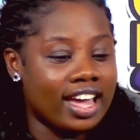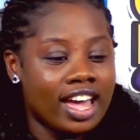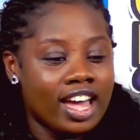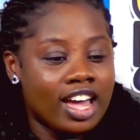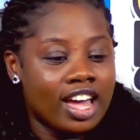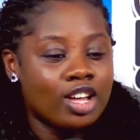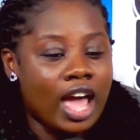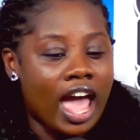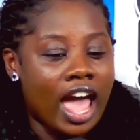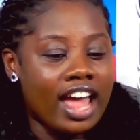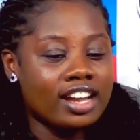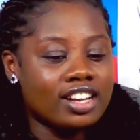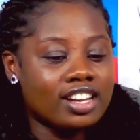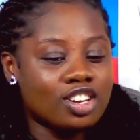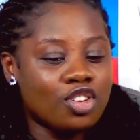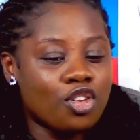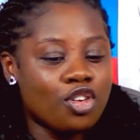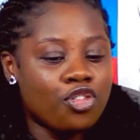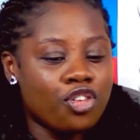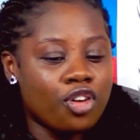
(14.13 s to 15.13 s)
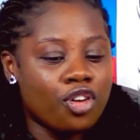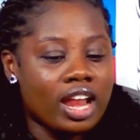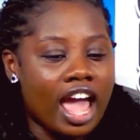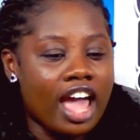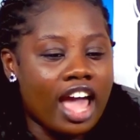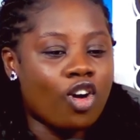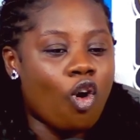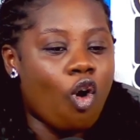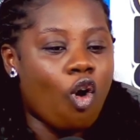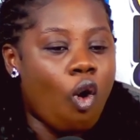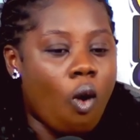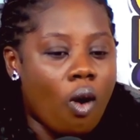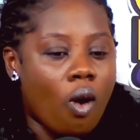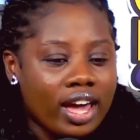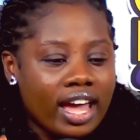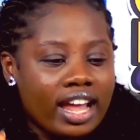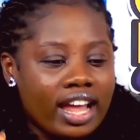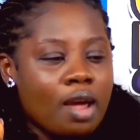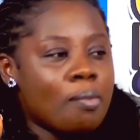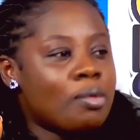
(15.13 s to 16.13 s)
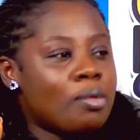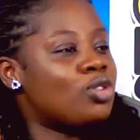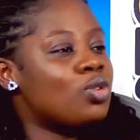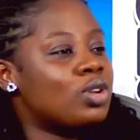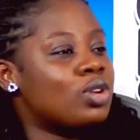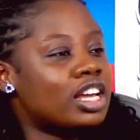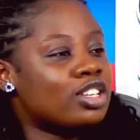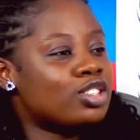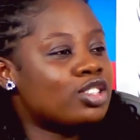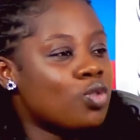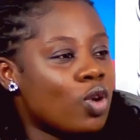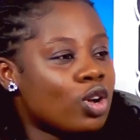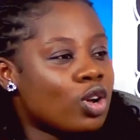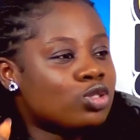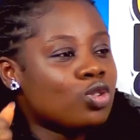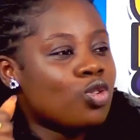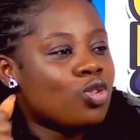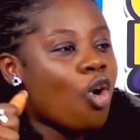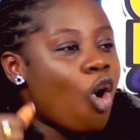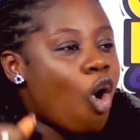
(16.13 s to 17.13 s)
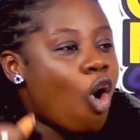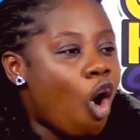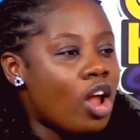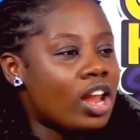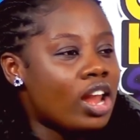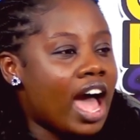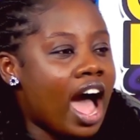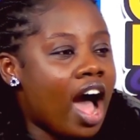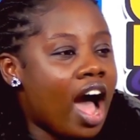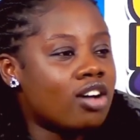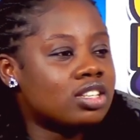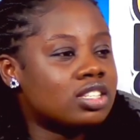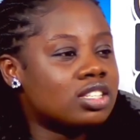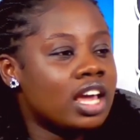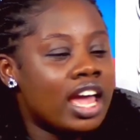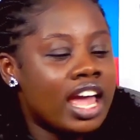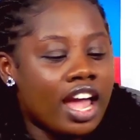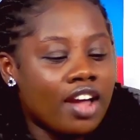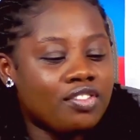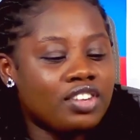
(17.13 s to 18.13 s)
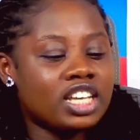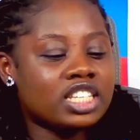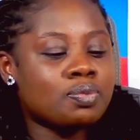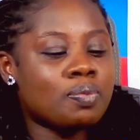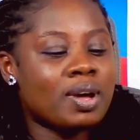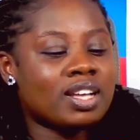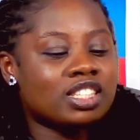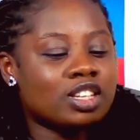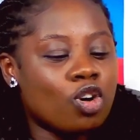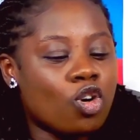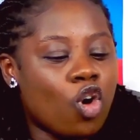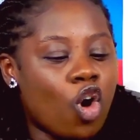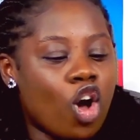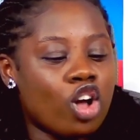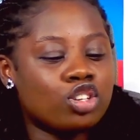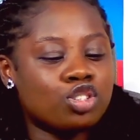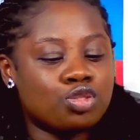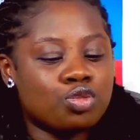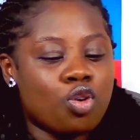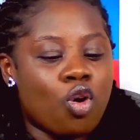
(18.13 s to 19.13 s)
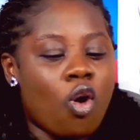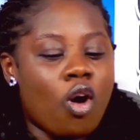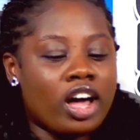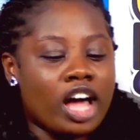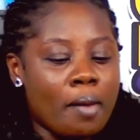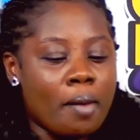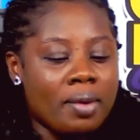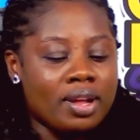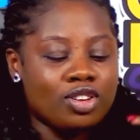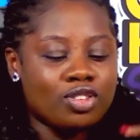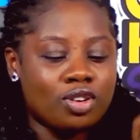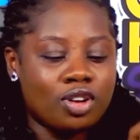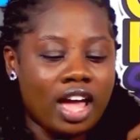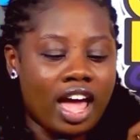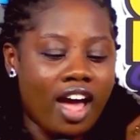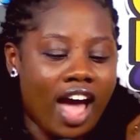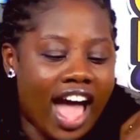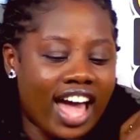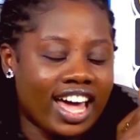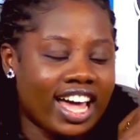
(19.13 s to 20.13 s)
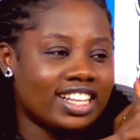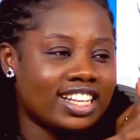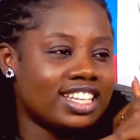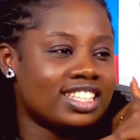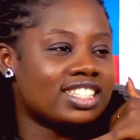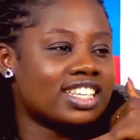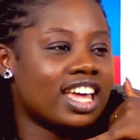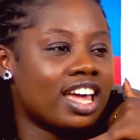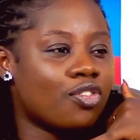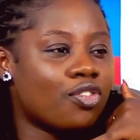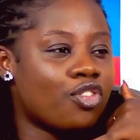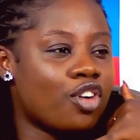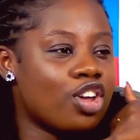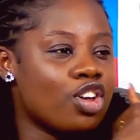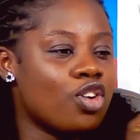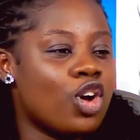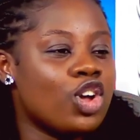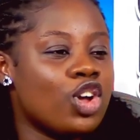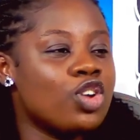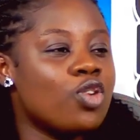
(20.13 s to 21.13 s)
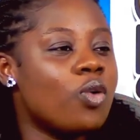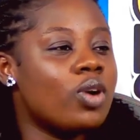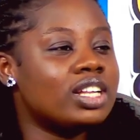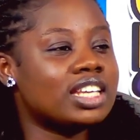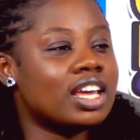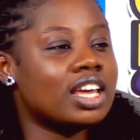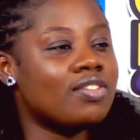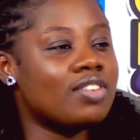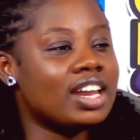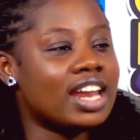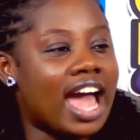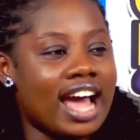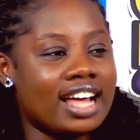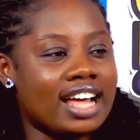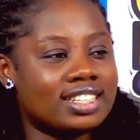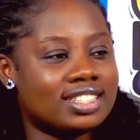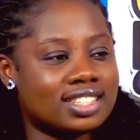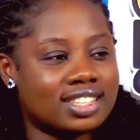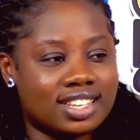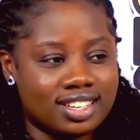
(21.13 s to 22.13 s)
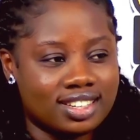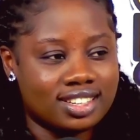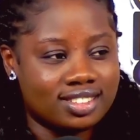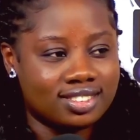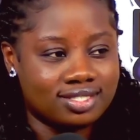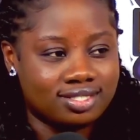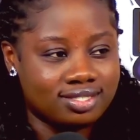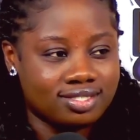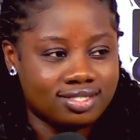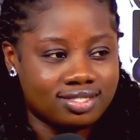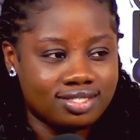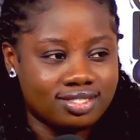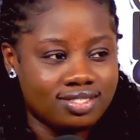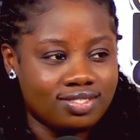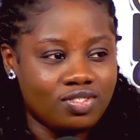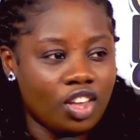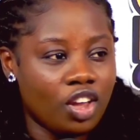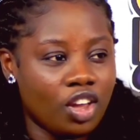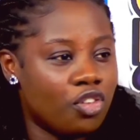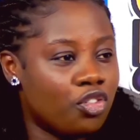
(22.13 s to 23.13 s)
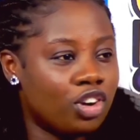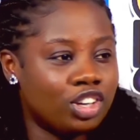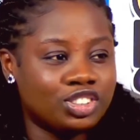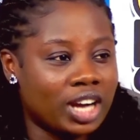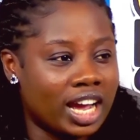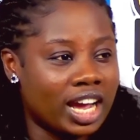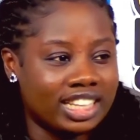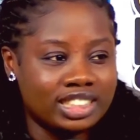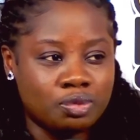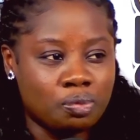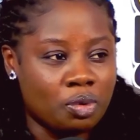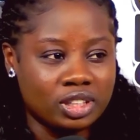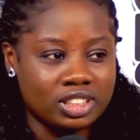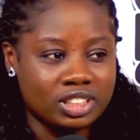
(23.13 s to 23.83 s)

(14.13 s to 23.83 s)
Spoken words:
And you feel like, oh, okay, let me do this. You want to go all out. If this person calls you, oh, come and do, I got this gig for you. You won't even ask for transport.